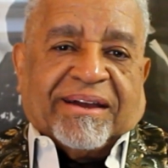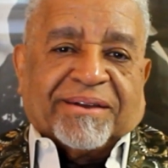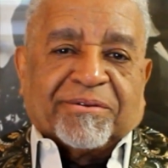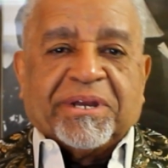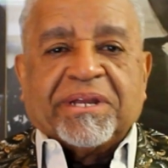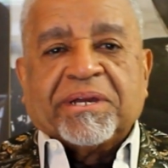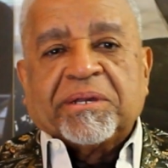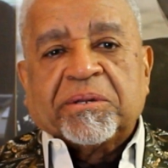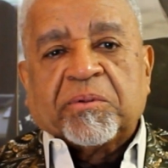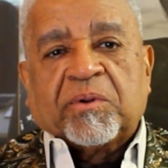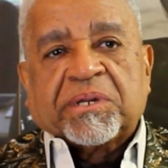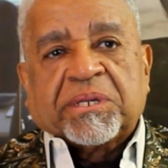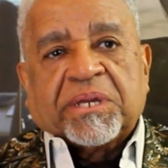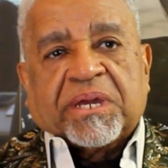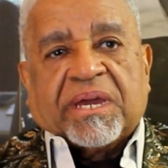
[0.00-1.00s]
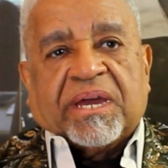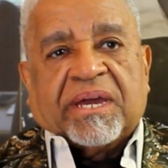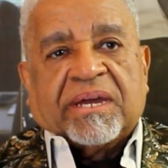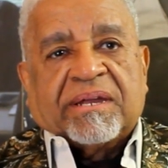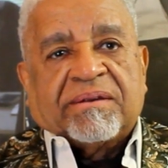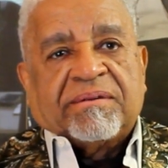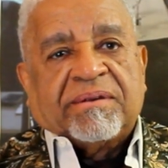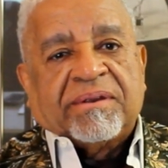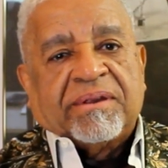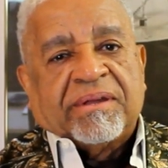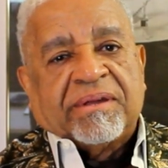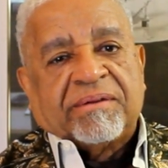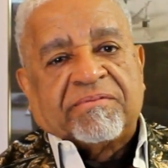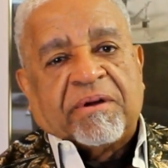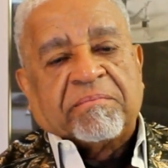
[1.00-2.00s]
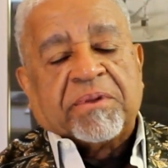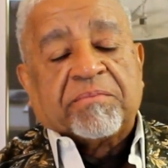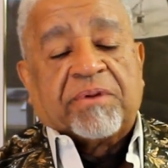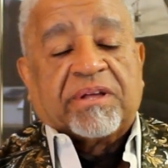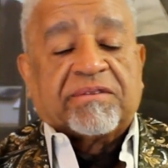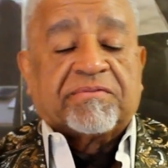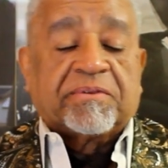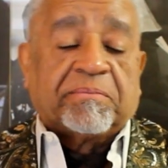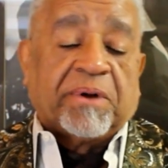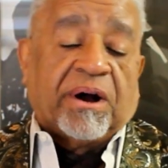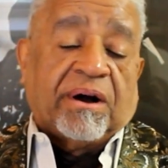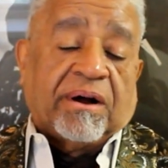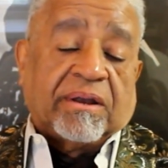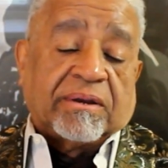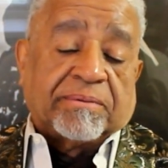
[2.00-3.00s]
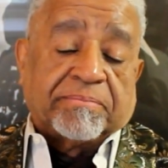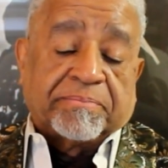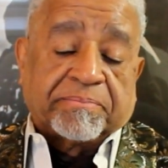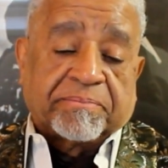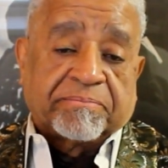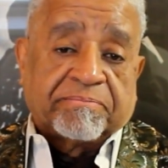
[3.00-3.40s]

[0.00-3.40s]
Greetings once again from the brother from Harlem.